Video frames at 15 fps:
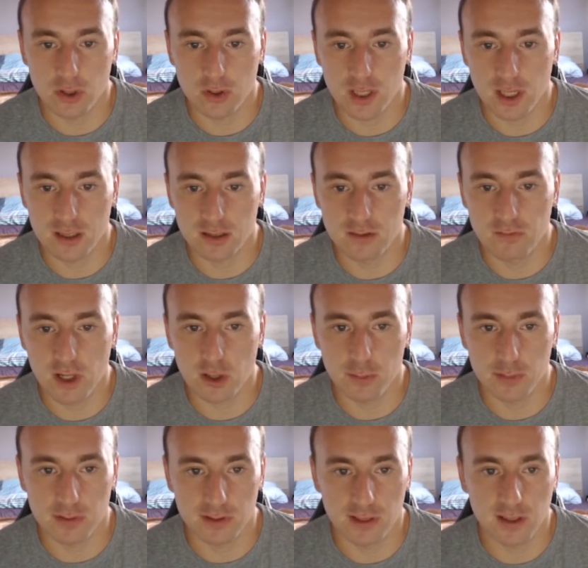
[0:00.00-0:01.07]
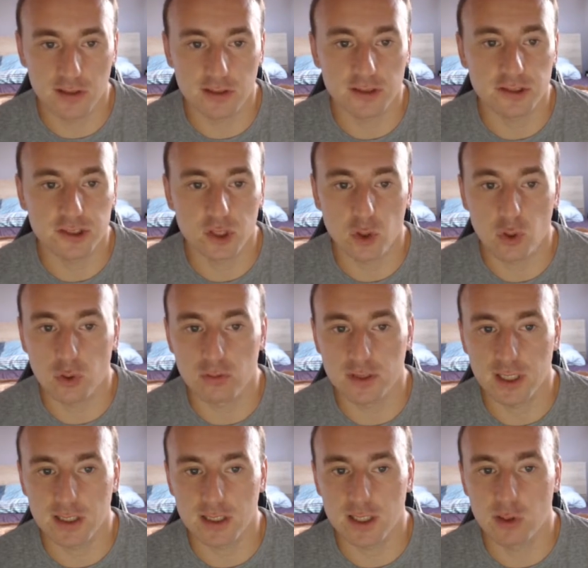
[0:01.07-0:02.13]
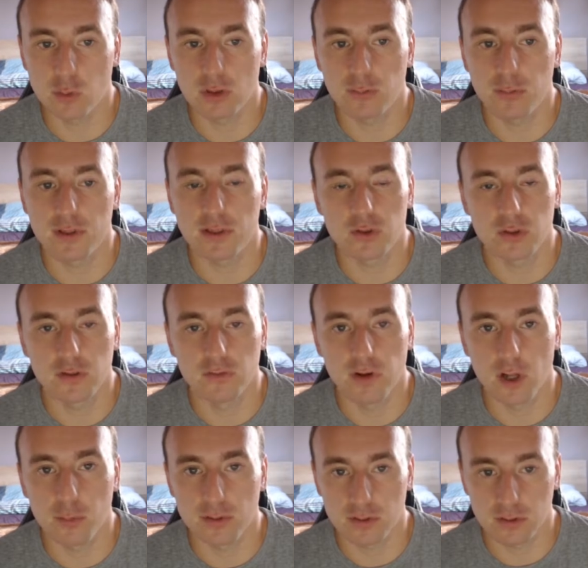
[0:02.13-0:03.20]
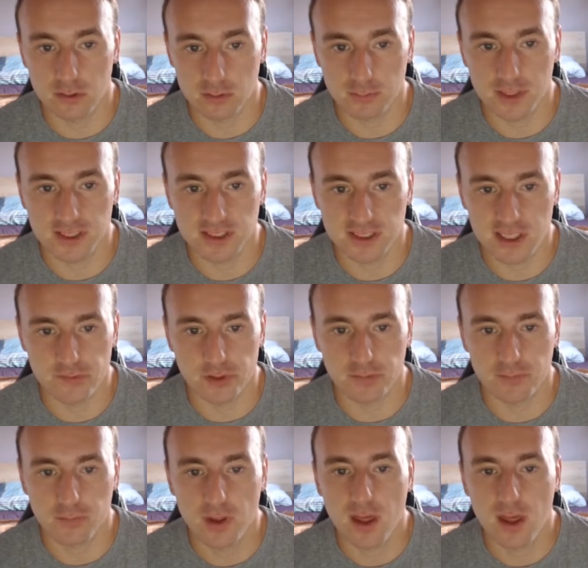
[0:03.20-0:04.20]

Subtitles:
You cannot develop it here, so the idea will be to develop it on b7.